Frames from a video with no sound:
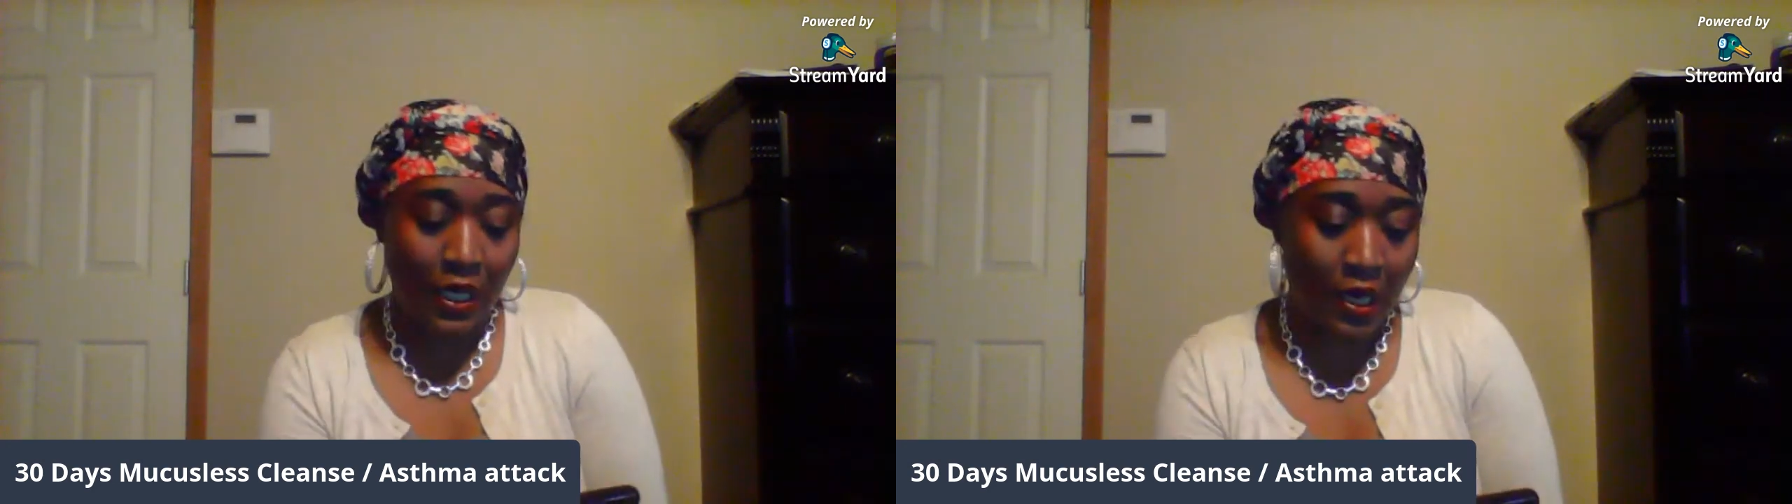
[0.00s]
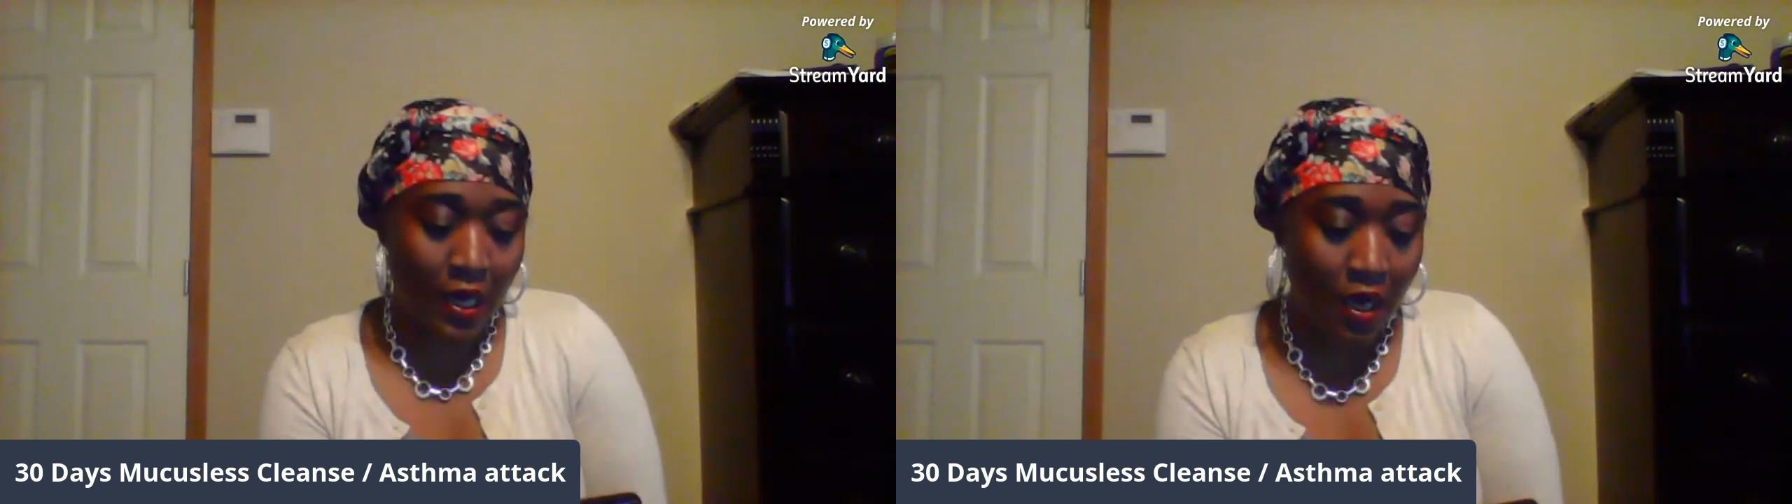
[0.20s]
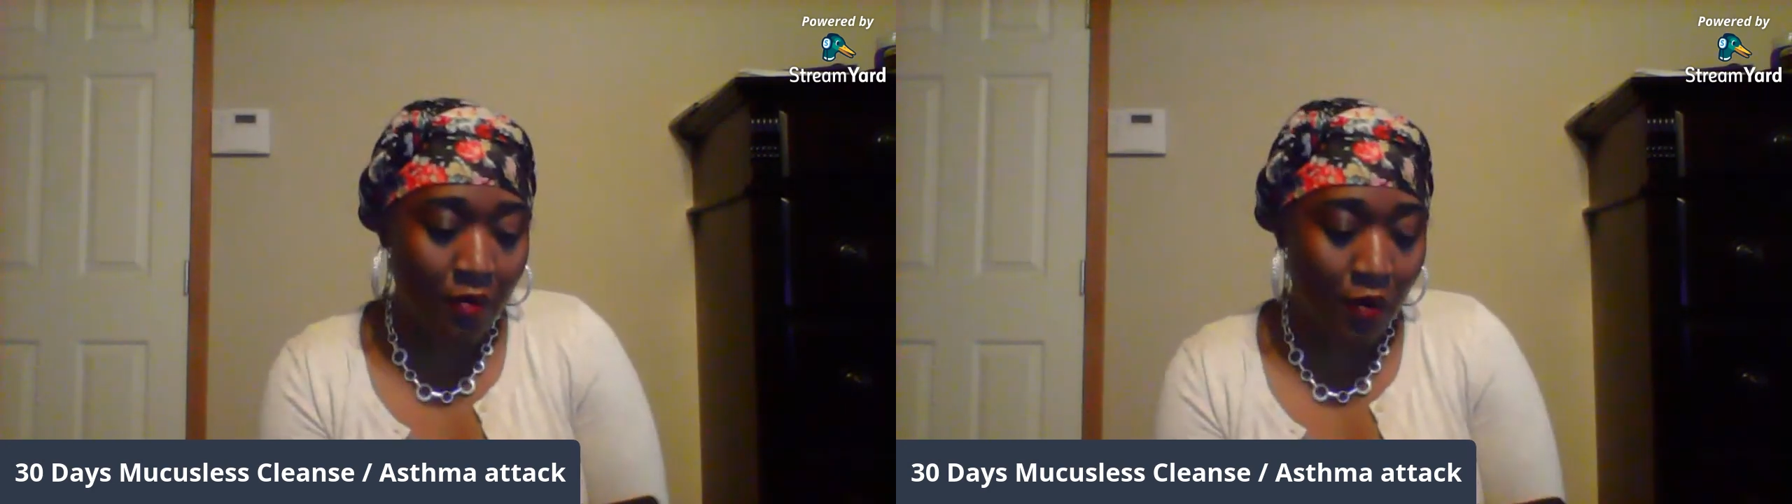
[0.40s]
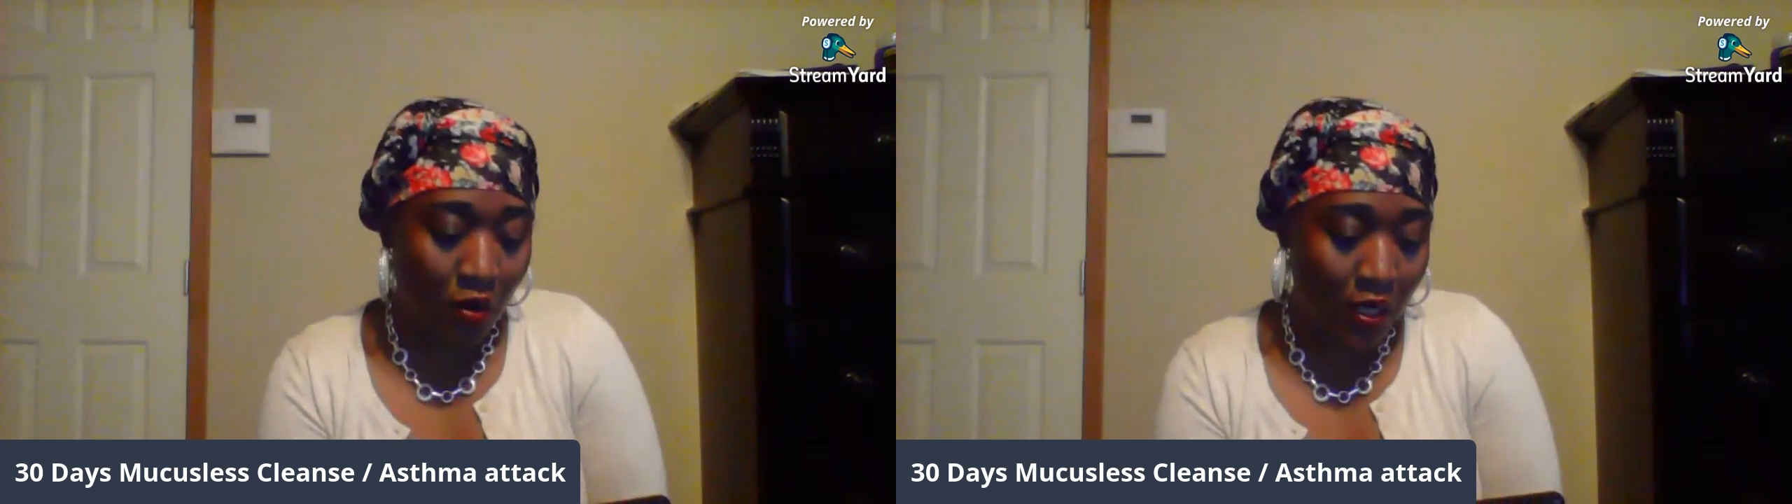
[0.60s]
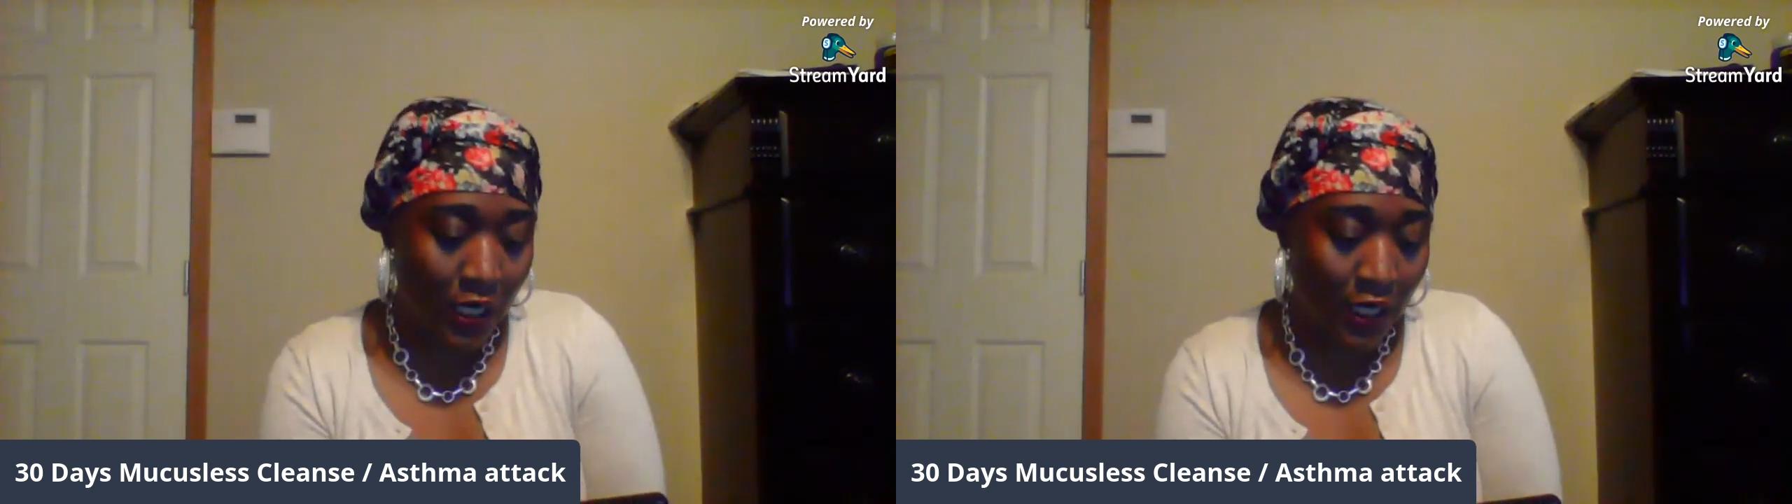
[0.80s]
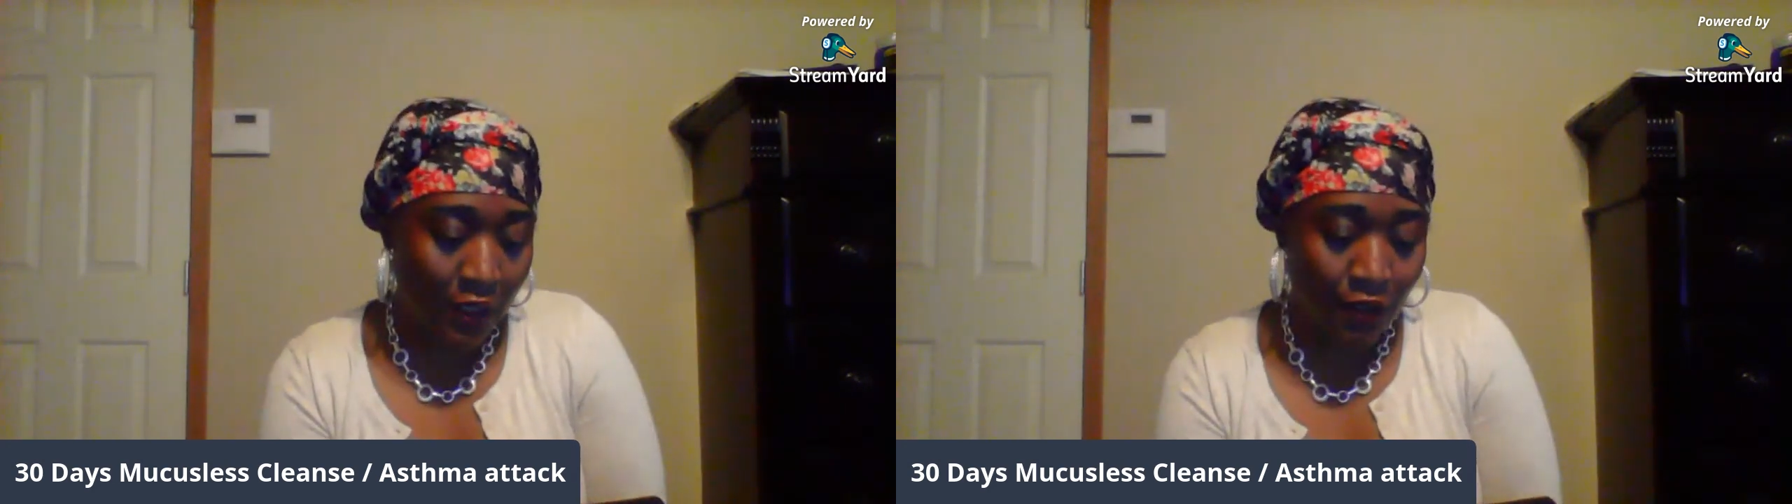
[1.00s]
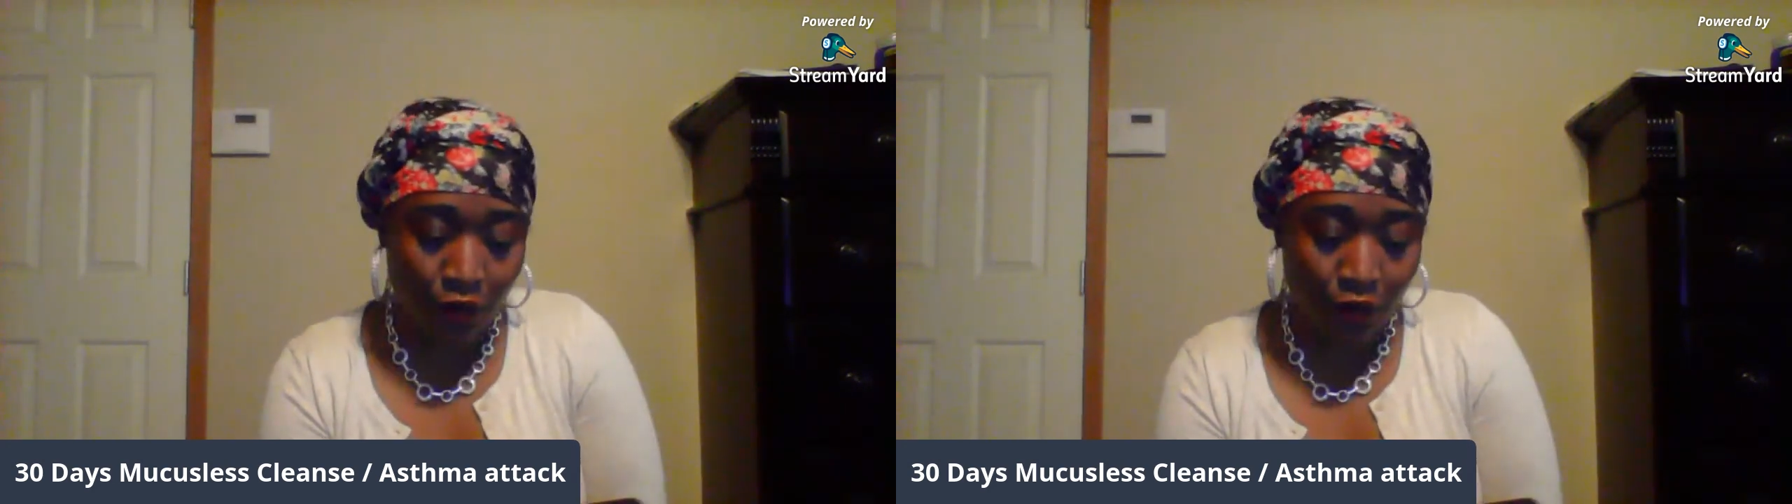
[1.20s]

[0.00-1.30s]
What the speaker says: come on in the